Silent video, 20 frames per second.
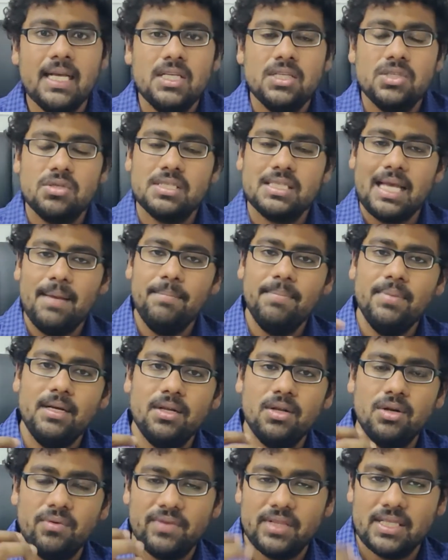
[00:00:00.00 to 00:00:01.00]
So sample,
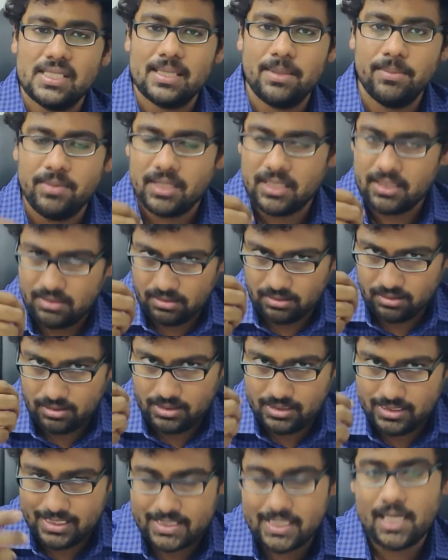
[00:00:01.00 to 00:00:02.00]
when the semen
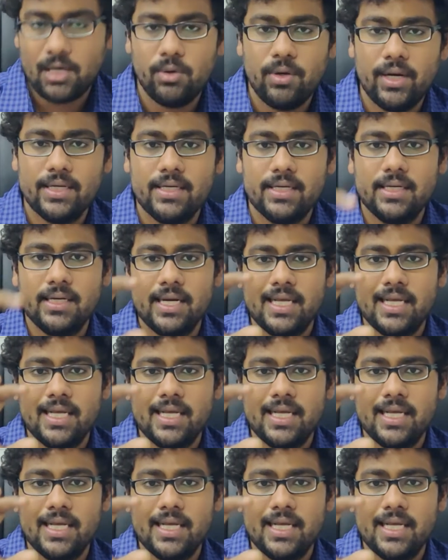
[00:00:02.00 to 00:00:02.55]
is ejaculated,